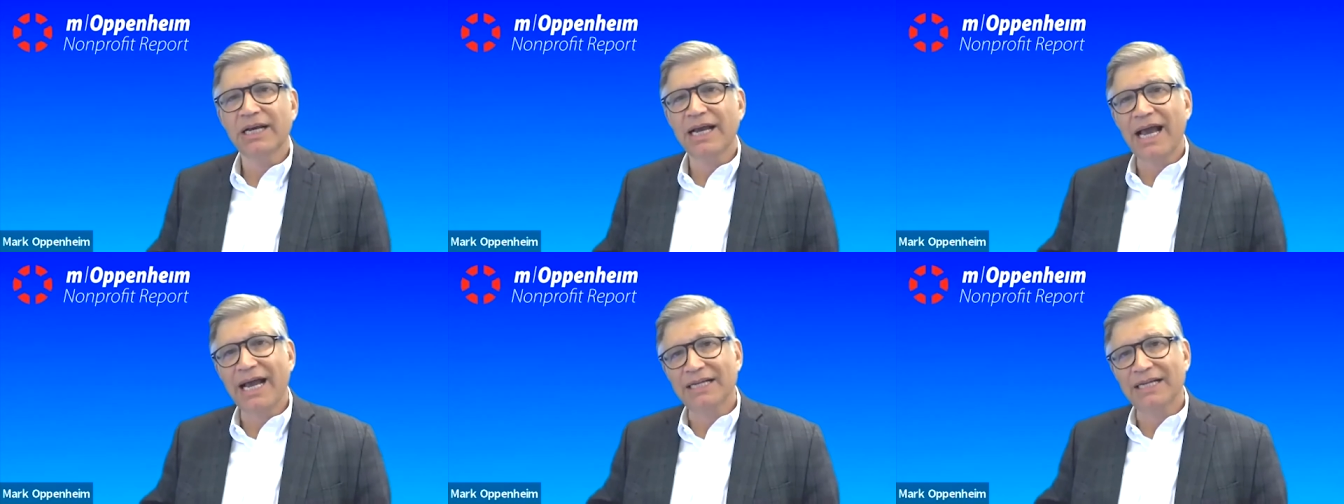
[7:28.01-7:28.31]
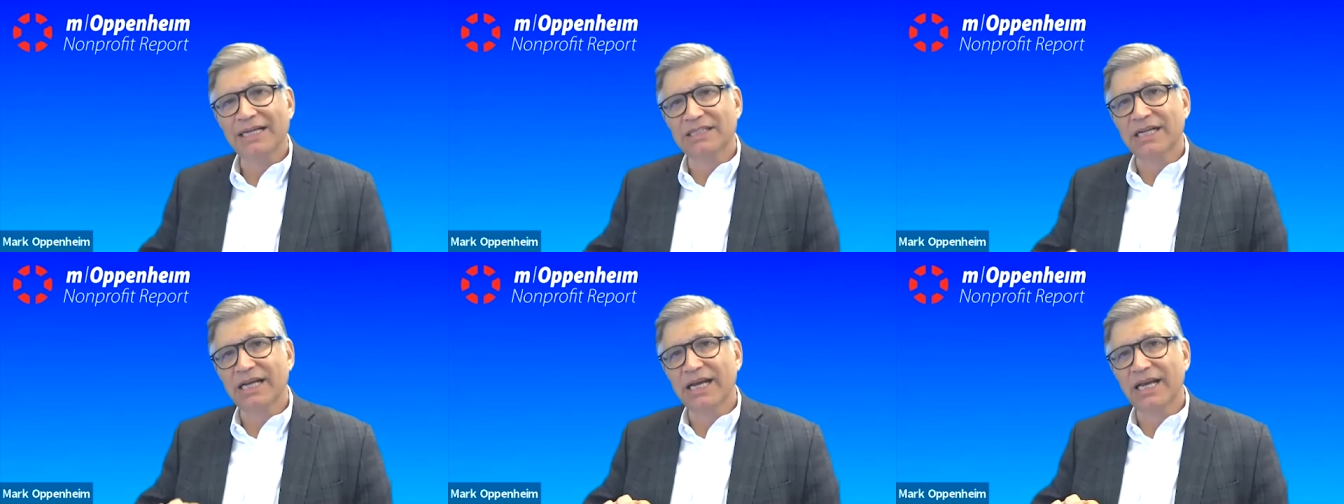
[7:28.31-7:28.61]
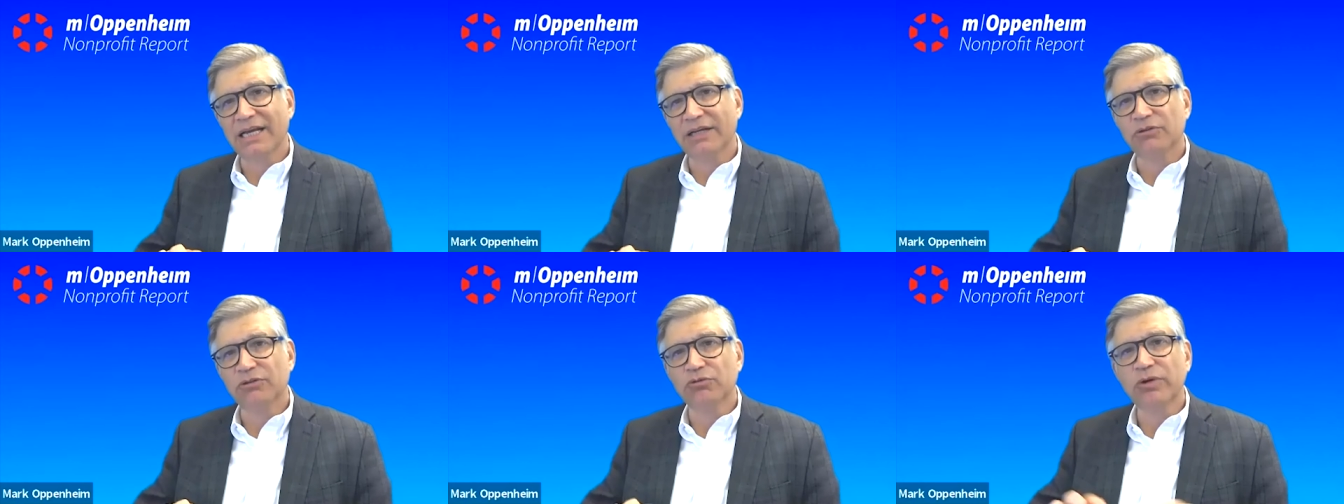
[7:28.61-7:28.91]
as
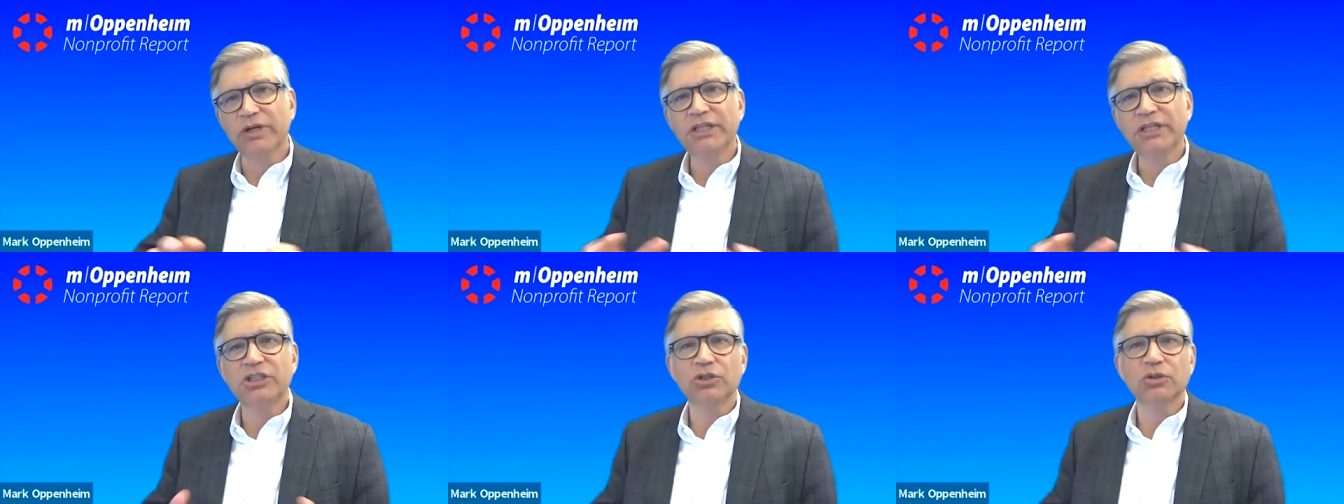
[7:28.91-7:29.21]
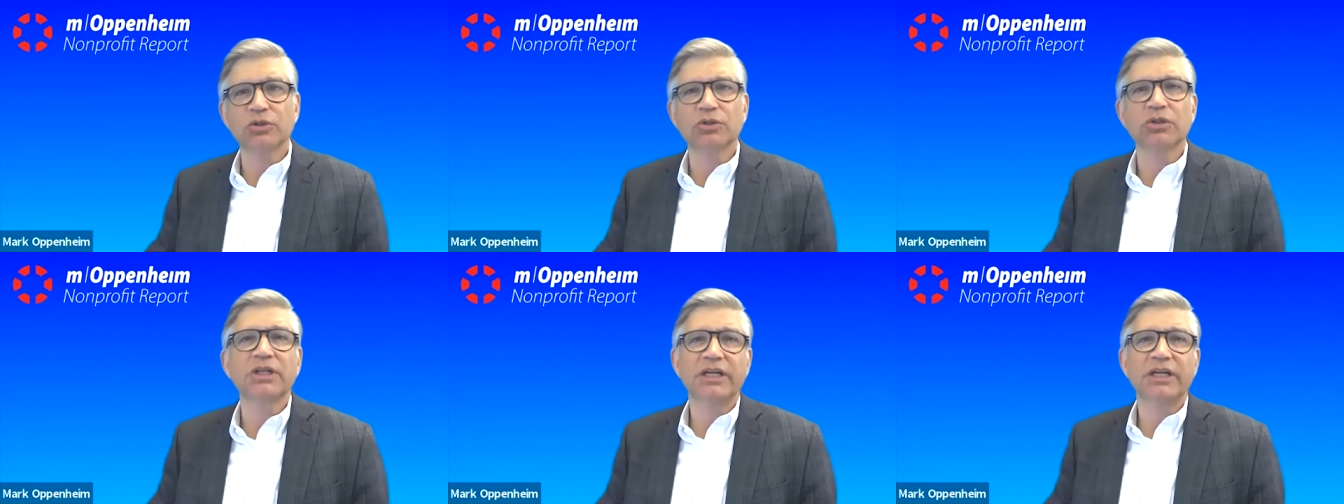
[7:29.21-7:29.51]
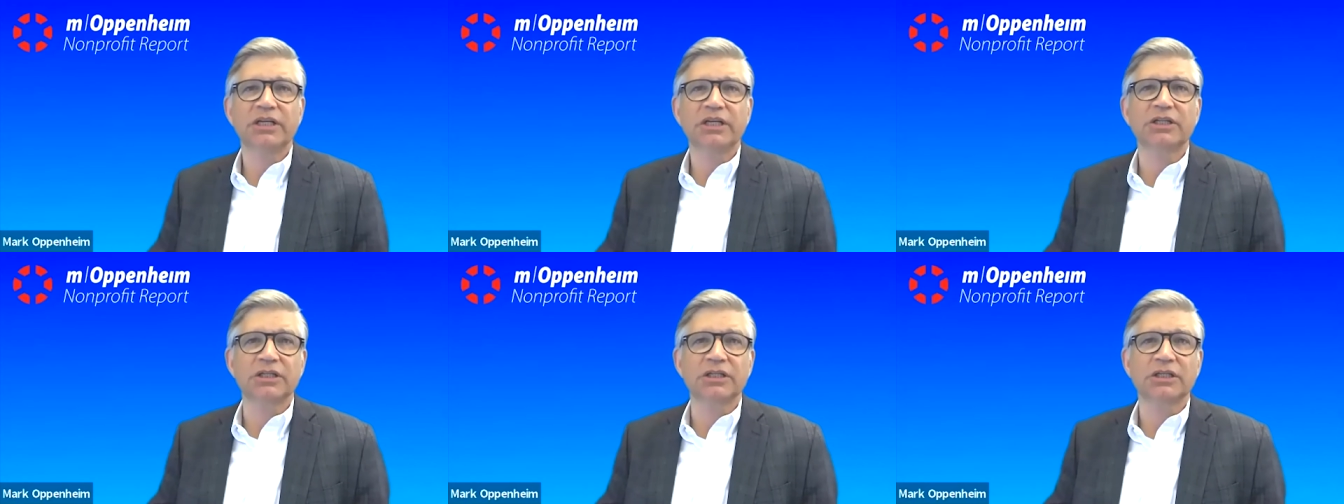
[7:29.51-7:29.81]
a regional
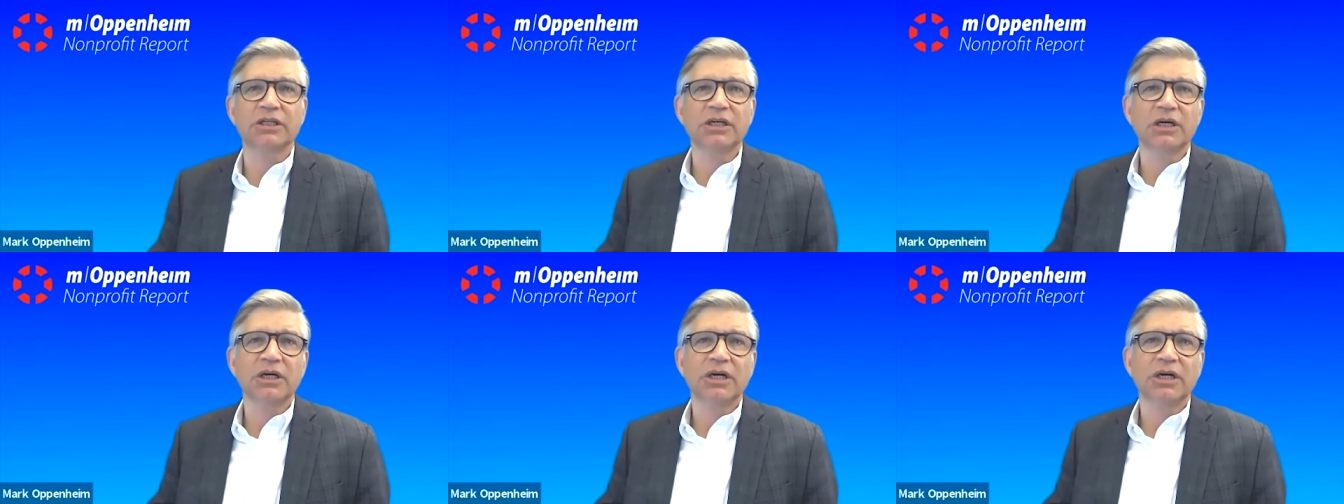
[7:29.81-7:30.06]
leader